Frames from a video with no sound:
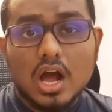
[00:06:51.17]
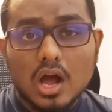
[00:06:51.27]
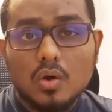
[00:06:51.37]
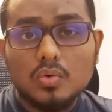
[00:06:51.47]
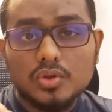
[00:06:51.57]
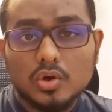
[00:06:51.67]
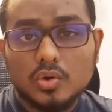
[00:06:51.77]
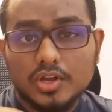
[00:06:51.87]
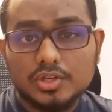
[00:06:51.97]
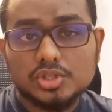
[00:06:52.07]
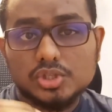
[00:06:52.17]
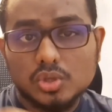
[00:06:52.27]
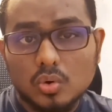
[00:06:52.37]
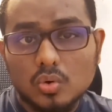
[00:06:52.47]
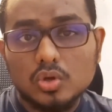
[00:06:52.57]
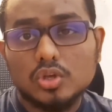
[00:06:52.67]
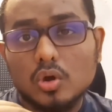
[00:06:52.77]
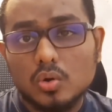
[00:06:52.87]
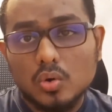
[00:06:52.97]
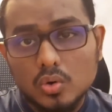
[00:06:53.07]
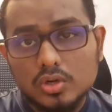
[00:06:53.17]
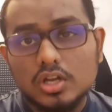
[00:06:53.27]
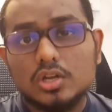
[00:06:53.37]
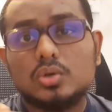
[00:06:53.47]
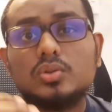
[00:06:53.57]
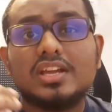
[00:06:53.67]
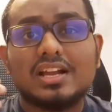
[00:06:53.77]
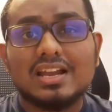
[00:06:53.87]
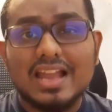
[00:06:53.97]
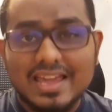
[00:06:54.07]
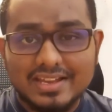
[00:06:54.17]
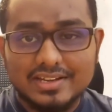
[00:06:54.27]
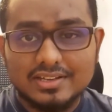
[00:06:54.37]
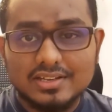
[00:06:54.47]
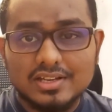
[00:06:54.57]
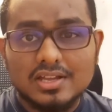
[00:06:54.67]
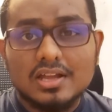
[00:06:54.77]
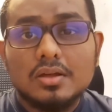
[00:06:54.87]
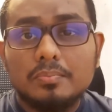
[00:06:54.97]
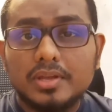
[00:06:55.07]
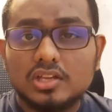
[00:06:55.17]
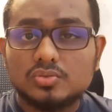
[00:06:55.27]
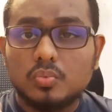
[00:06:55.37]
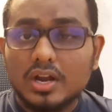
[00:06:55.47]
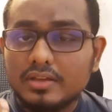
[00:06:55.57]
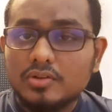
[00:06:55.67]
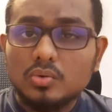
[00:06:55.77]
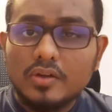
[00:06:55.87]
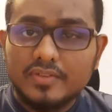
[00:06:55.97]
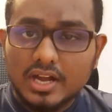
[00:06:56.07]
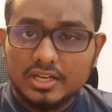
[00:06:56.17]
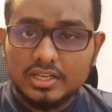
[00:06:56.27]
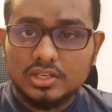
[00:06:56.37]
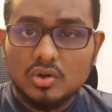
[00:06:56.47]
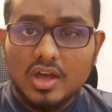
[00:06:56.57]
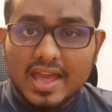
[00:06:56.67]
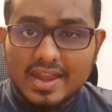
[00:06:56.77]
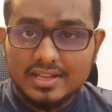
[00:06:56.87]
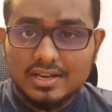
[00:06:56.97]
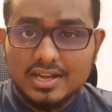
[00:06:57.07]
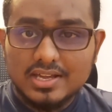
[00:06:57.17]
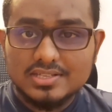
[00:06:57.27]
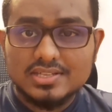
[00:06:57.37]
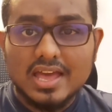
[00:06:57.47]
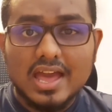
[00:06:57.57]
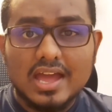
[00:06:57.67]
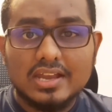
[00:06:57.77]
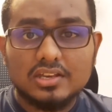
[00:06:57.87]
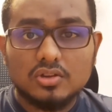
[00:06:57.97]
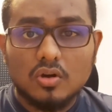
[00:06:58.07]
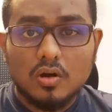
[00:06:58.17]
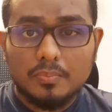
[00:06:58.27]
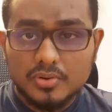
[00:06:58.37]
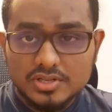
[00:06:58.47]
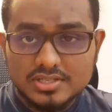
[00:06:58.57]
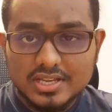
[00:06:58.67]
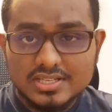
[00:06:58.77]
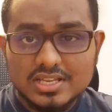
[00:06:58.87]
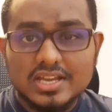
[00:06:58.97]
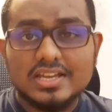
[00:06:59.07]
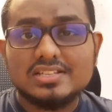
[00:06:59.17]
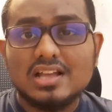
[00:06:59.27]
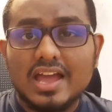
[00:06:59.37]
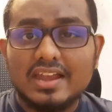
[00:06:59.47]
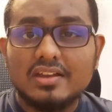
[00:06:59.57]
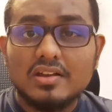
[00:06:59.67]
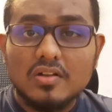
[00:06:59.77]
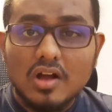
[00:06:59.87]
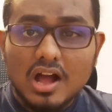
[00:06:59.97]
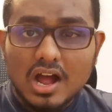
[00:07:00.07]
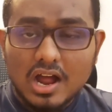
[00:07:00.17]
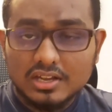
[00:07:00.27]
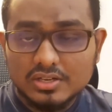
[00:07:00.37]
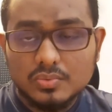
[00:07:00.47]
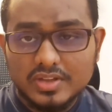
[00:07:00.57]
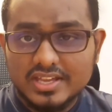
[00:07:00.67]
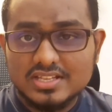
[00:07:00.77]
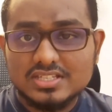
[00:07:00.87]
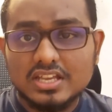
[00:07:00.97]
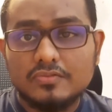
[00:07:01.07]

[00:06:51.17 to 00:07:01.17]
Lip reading: How you're going to show your code to the client, because whatever you have done in your analyze and your process is an utter waste